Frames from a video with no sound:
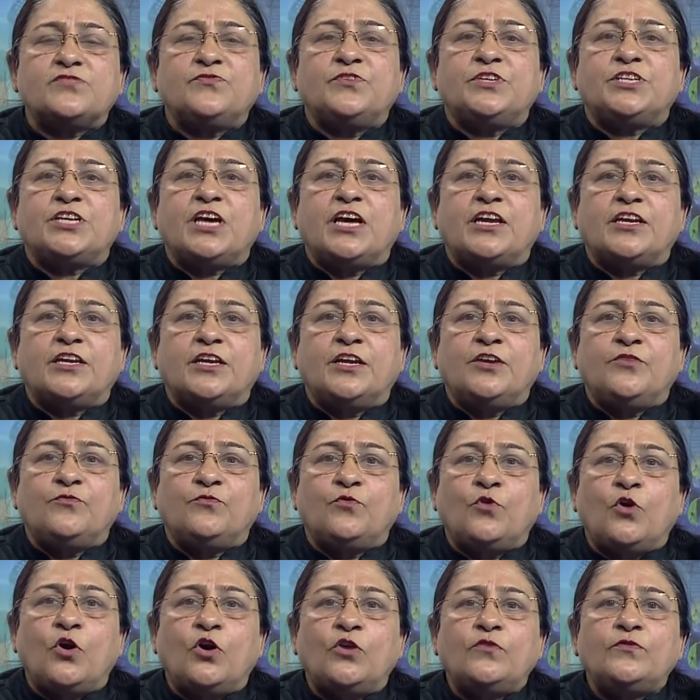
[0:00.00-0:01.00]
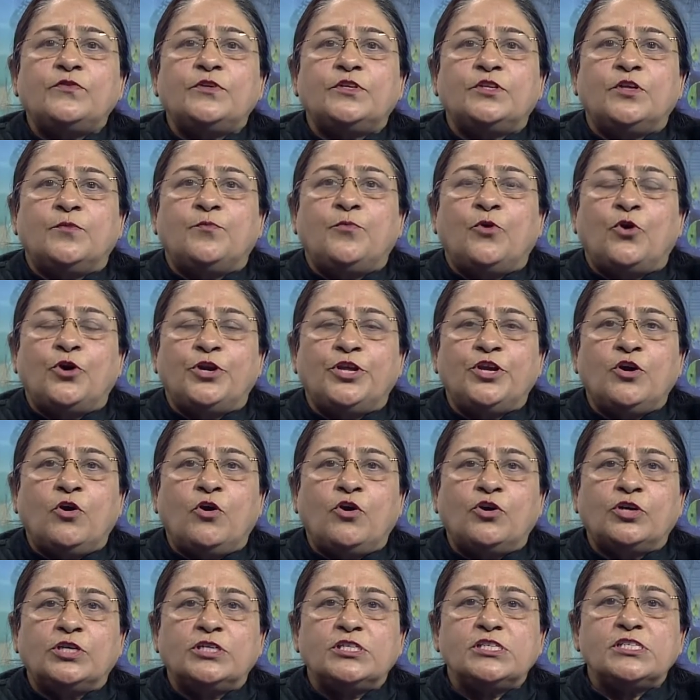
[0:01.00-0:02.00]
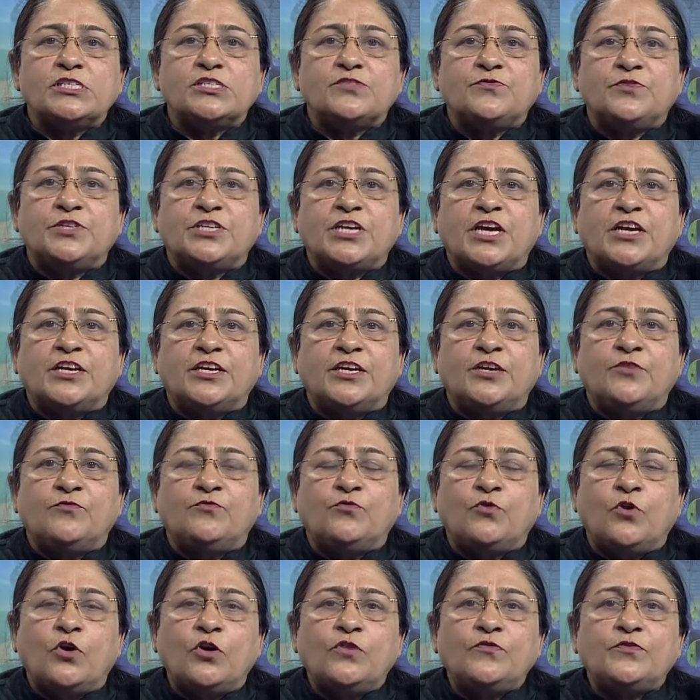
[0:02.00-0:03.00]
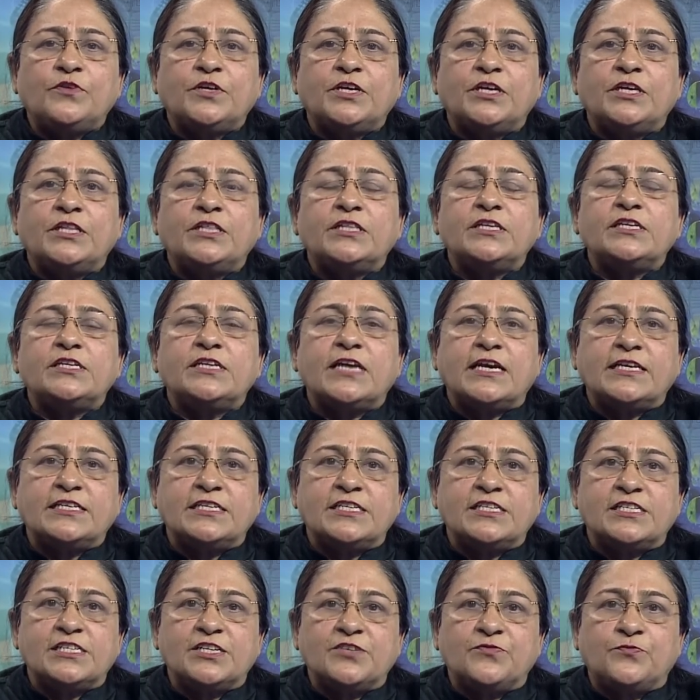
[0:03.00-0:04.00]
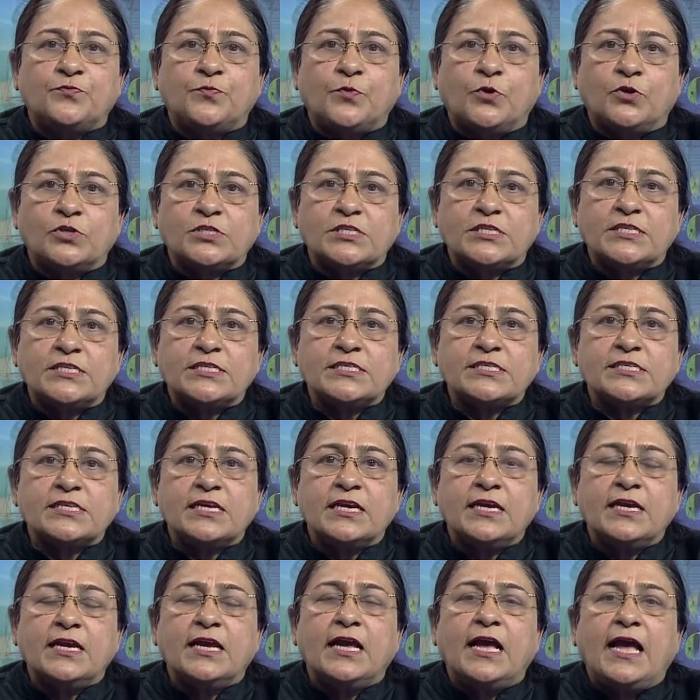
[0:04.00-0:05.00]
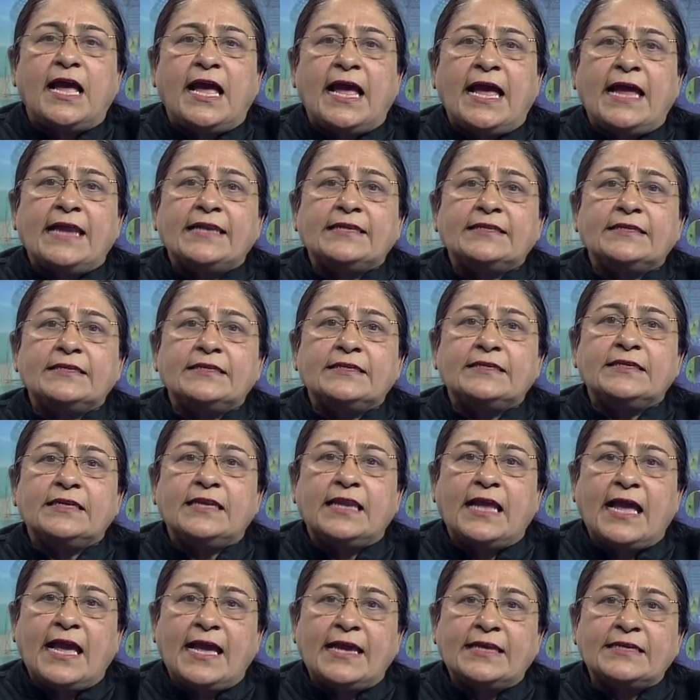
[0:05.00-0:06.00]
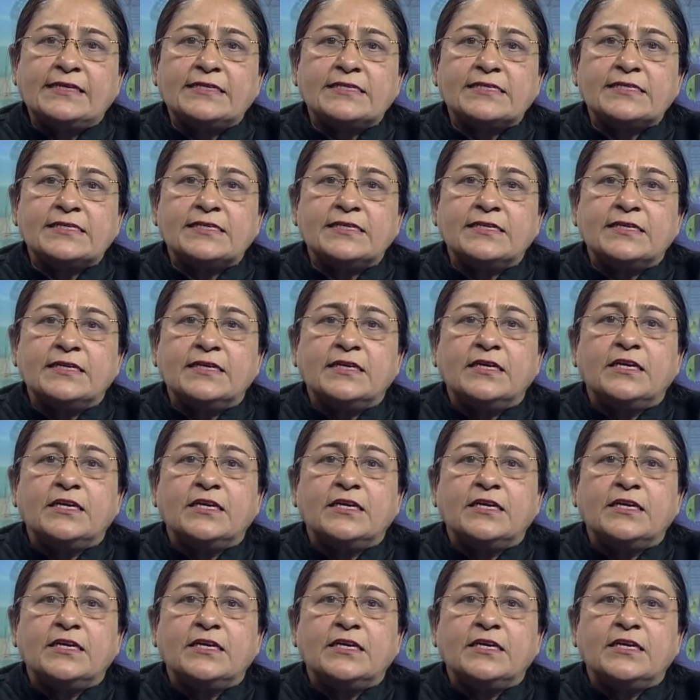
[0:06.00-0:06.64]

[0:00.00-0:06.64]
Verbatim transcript: which are involved, the body organs which are involved in the digestive process and the glands